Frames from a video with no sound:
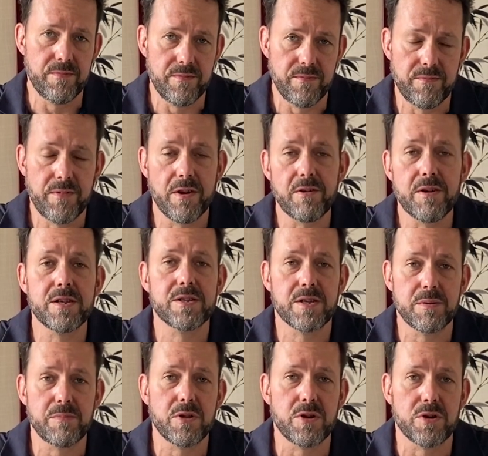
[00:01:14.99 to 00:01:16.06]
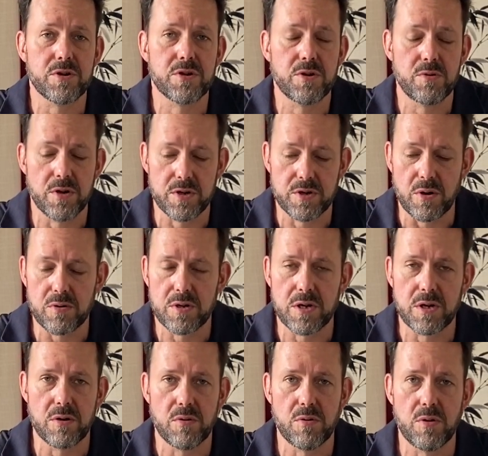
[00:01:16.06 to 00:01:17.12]
very similar to a
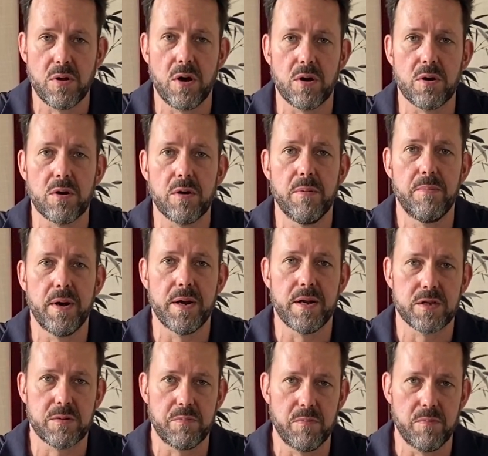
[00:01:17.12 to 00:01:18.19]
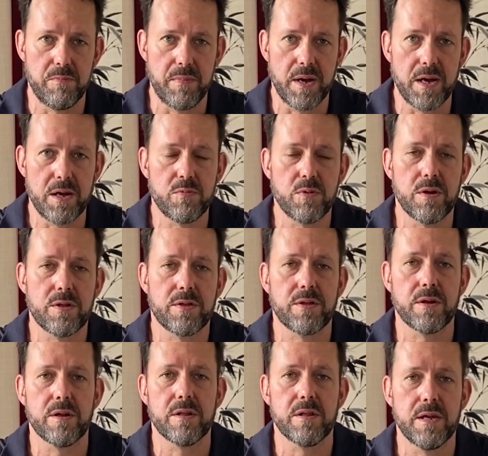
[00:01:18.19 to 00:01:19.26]
dongding oolong, but it's made with
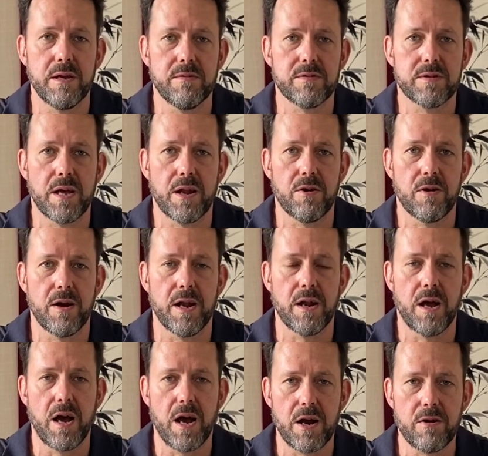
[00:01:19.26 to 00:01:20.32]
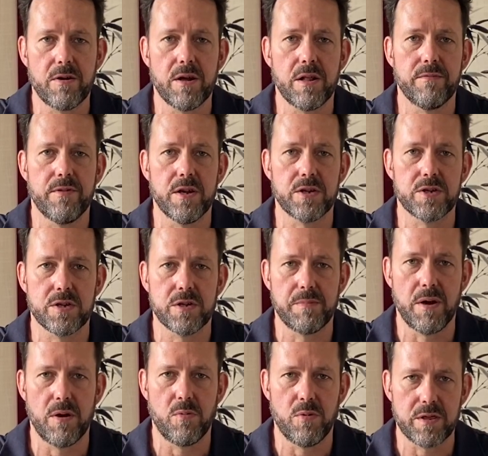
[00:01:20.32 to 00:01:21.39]
leaves that are at higher elevation,
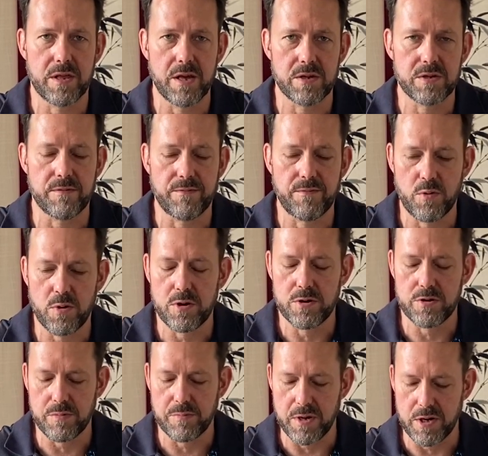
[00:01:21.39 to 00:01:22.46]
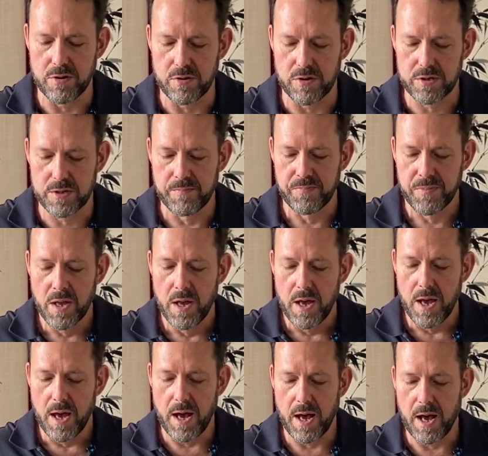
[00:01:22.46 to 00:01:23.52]
about 1,400 meters,
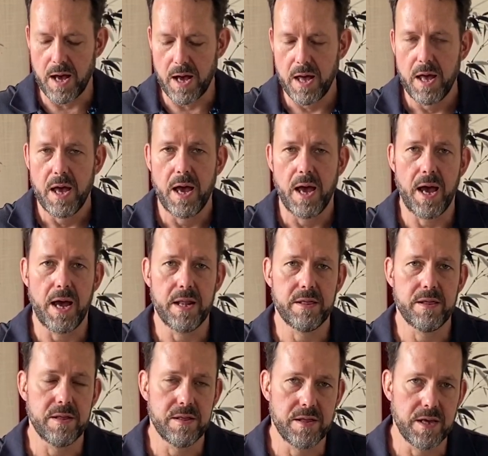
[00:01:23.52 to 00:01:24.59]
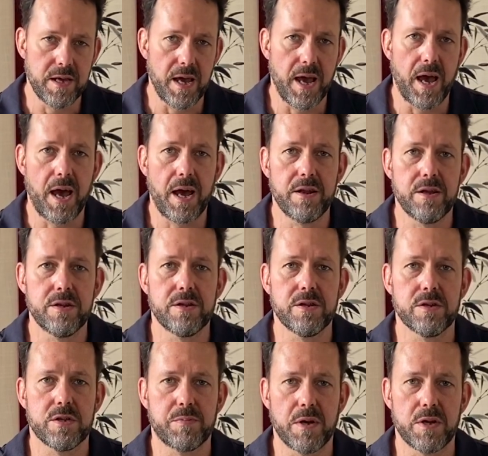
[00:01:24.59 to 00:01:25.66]
and the added
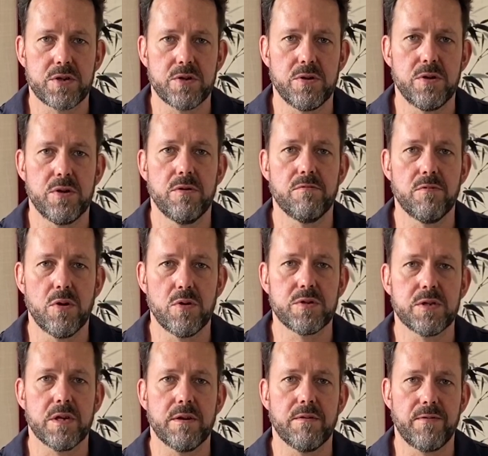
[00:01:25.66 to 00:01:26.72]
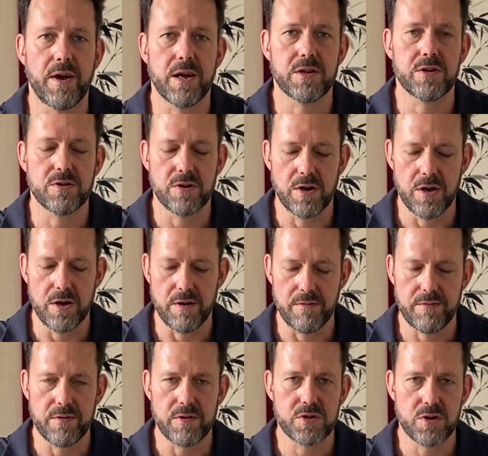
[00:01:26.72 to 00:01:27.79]
special roasting factor
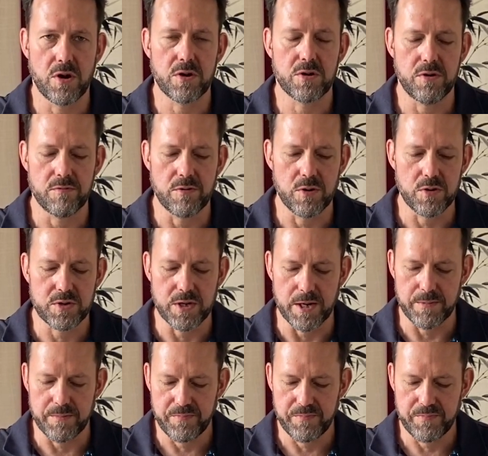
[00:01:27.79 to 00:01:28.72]
of charcoal roasting.